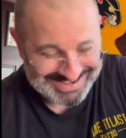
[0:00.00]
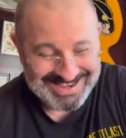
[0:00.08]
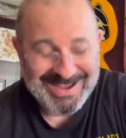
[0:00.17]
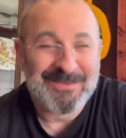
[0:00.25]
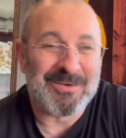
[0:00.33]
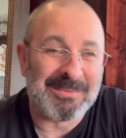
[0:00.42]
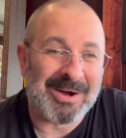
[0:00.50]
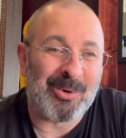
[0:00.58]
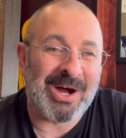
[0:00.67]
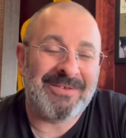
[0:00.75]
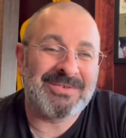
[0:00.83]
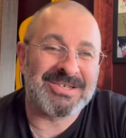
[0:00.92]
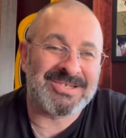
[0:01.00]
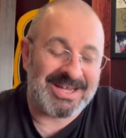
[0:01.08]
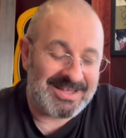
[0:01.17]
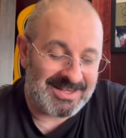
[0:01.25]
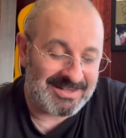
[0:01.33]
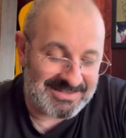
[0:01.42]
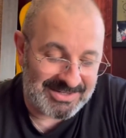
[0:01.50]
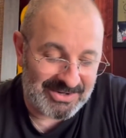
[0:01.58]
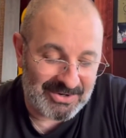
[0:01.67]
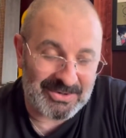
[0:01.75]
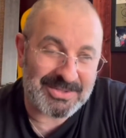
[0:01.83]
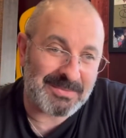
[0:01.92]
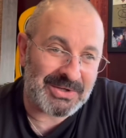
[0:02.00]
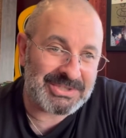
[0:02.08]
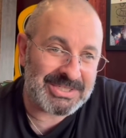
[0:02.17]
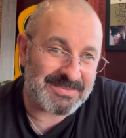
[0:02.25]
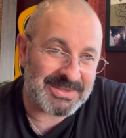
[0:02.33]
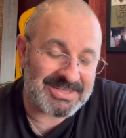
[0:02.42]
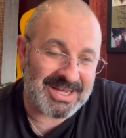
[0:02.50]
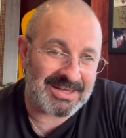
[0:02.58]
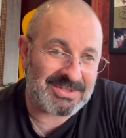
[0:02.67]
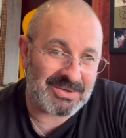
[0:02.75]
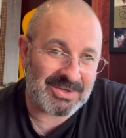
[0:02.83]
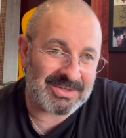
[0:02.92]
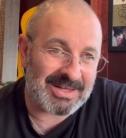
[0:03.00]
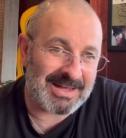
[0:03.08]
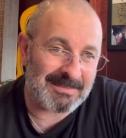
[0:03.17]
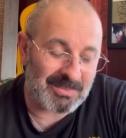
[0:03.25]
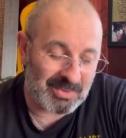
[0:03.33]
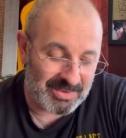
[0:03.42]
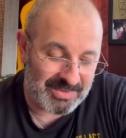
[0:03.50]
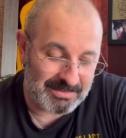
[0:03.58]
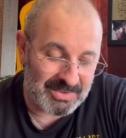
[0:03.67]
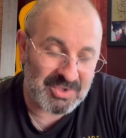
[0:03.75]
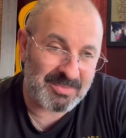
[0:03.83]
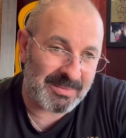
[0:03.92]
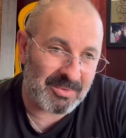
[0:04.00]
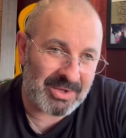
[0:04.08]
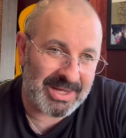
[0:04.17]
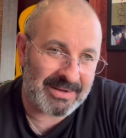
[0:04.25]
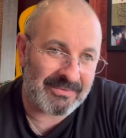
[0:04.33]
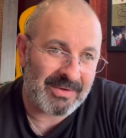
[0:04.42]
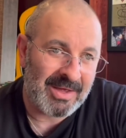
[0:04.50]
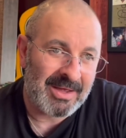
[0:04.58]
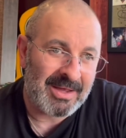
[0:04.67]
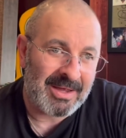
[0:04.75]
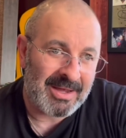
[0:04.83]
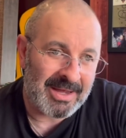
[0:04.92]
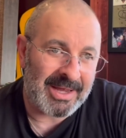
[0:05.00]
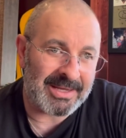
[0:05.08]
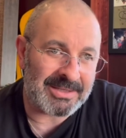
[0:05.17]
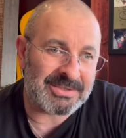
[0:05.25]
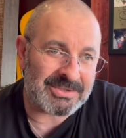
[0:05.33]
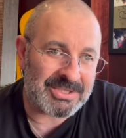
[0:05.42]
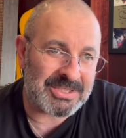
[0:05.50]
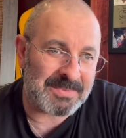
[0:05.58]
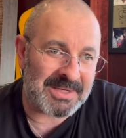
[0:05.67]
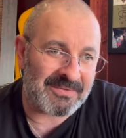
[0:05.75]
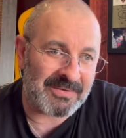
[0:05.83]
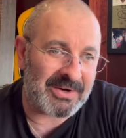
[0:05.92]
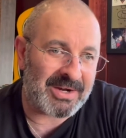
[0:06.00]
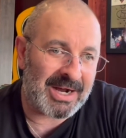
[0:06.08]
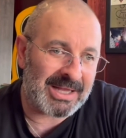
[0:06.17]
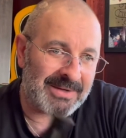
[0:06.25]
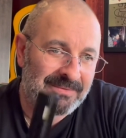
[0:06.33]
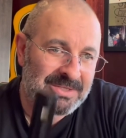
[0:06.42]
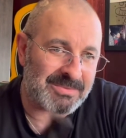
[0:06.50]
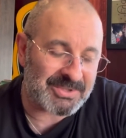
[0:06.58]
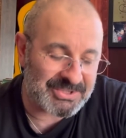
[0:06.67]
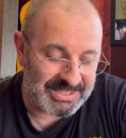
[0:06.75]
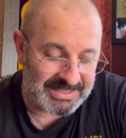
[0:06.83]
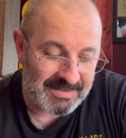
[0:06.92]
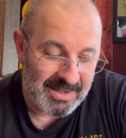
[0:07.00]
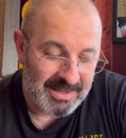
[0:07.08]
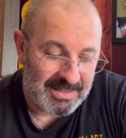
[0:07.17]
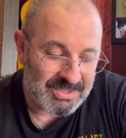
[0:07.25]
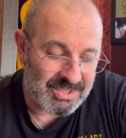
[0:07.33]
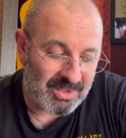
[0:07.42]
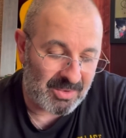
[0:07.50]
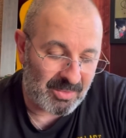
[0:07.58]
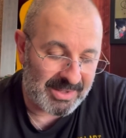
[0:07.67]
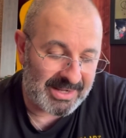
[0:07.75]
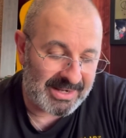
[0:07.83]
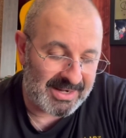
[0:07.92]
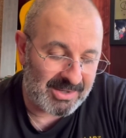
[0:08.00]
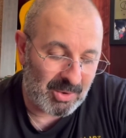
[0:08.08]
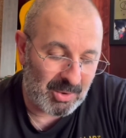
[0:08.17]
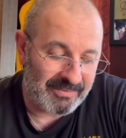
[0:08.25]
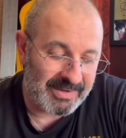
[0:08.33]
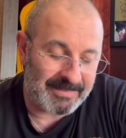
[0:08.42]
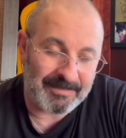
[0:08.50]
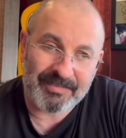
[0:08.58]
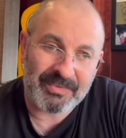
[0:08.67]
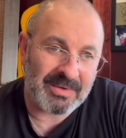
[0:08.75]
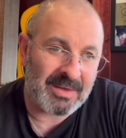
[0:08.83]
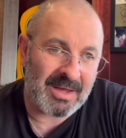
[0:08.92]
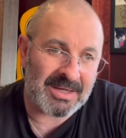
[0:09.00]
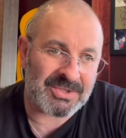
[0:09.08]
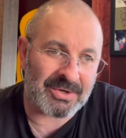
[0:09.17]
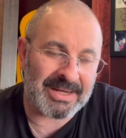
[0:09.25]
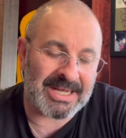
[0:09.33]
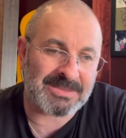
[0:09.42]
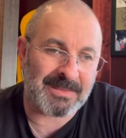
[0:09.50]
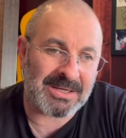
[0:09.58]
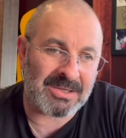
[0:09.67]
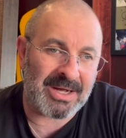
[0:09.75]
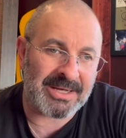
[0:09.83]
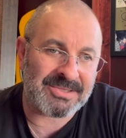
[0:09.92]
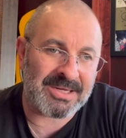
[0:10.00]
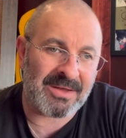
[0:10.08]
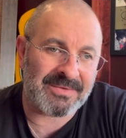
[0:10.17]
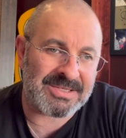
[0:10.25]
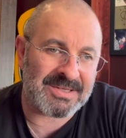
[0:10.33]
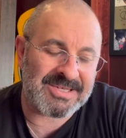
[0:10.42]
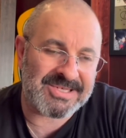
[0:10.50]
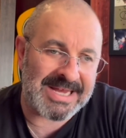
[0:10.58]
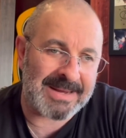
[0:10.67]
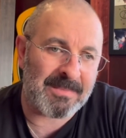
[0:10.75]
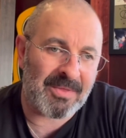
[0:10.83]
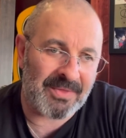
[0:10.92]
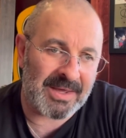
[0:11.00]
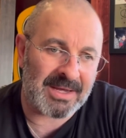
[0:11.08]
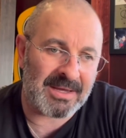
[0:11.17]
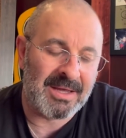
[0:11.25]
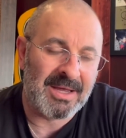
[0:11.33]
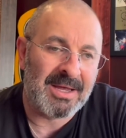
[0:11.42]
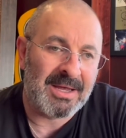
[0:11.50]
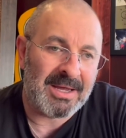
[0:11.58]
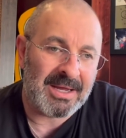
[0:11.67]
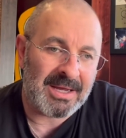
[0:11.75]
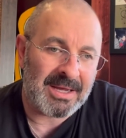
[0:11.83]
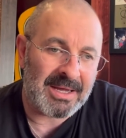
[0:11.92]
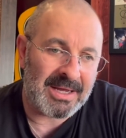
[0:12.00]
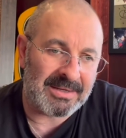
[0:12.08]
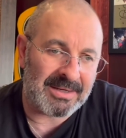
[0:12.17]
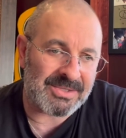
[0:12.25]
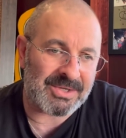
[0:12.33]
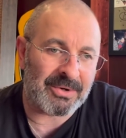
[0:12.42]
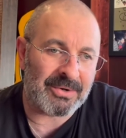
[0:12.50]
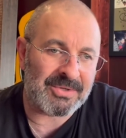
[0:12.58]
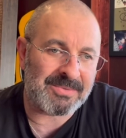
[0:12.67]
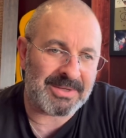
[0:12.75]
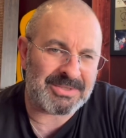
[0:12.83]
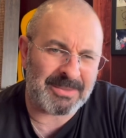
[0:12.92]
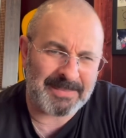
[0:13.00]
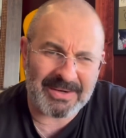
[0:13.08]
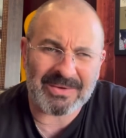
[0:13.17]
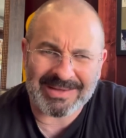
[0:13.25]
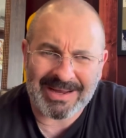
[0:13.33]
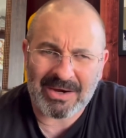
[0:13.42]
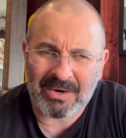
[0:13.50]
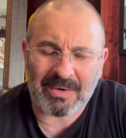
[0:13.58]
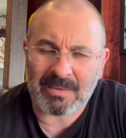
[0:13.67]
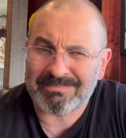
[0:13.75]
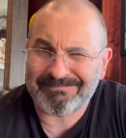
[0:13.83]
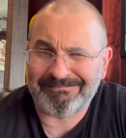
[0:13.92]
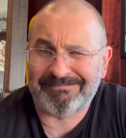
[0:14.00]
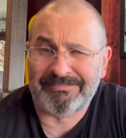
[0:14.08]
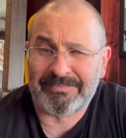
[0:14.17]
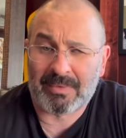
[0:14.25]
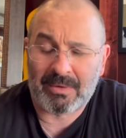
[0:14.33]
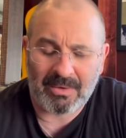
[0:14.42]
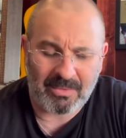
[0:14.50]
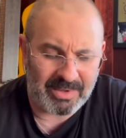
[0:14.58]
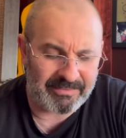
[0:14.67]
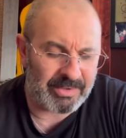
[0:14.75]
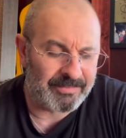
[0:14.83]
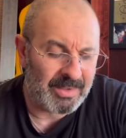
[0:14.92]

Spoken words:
For my wife to say that it didn't hurt as much, she's been tattooed a lot more than most people have. And she speaks very highly of this machine. So when I got a hold of it, I started asking my clients, they all said the same thing. It doesn't hurt as much, and apparently I hurt. Whatever.